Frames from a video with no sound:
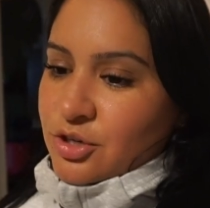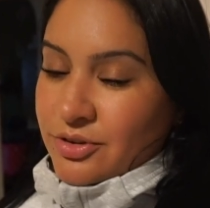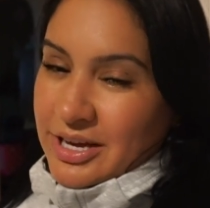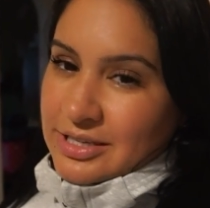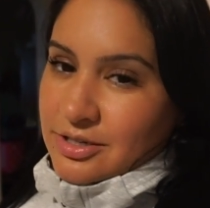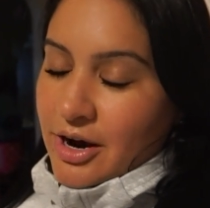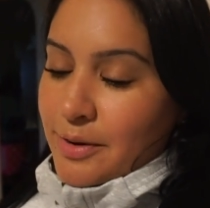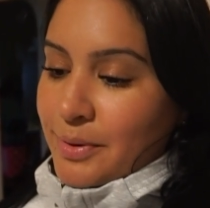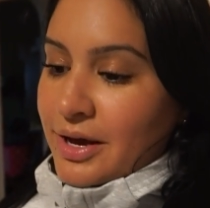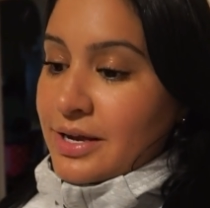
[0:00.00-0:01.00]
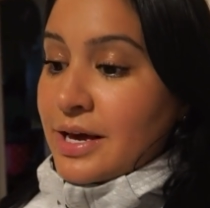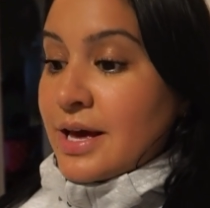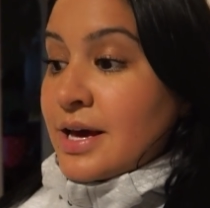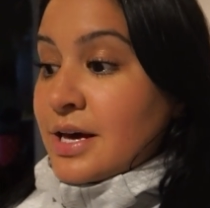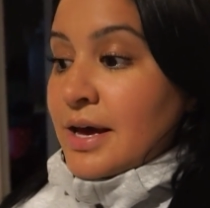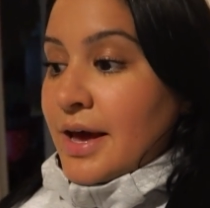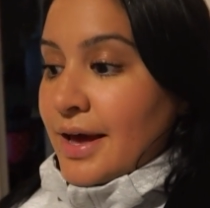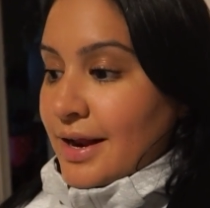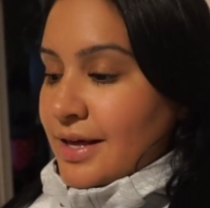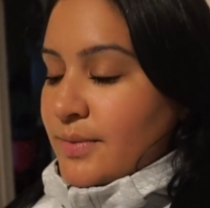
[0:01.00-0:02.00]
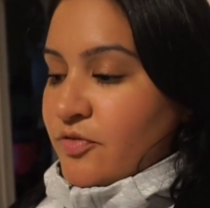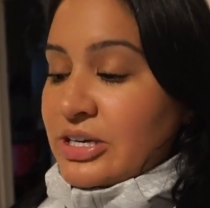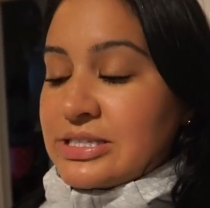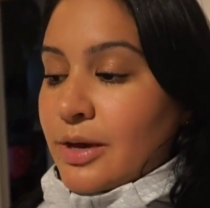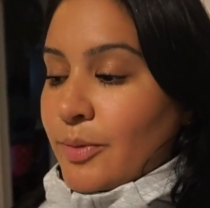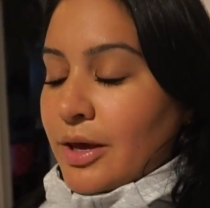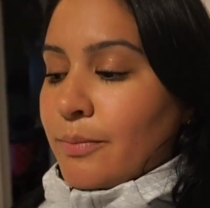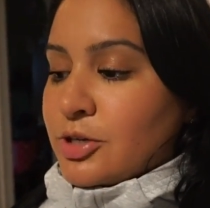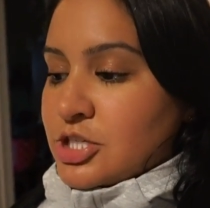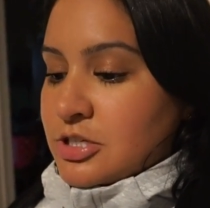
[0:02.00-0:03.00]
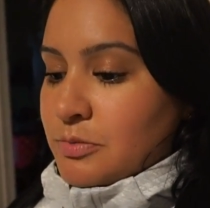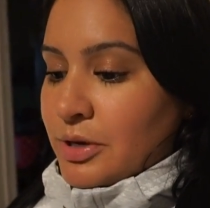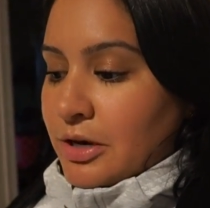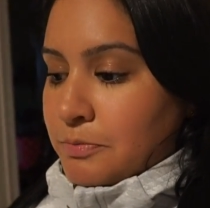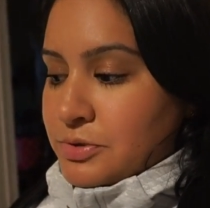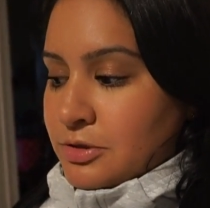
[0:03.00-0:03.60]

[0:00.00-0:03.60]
she only has her iPad, and I keep FaceTiming it, but she doesn't pick up.